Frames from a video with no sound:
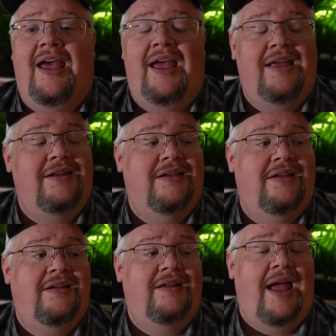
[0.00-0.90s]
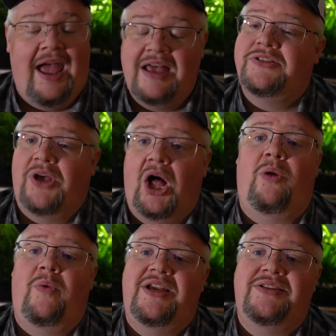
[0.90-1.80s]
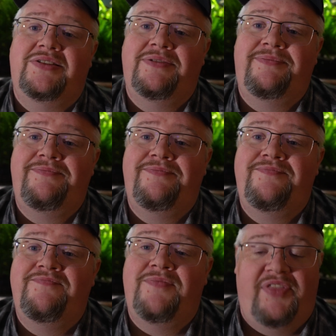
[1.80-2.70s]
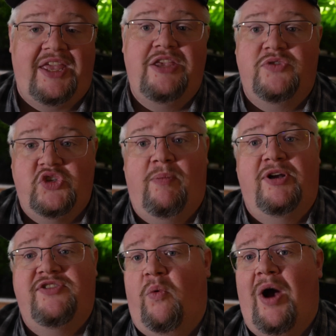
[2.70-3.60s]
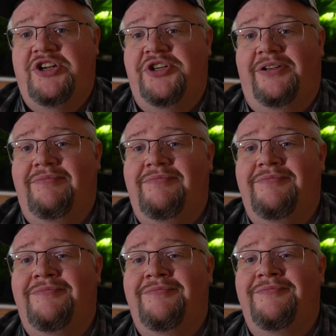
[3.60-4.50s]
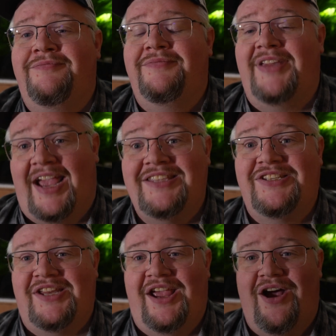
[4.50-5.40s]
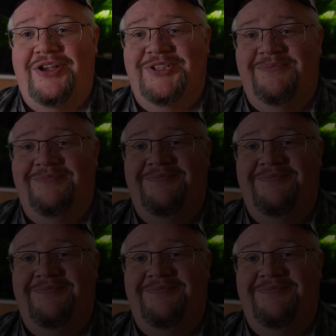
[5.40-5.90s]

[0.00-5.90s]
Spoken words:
And as always, thank you so much for watching. And stay awesome.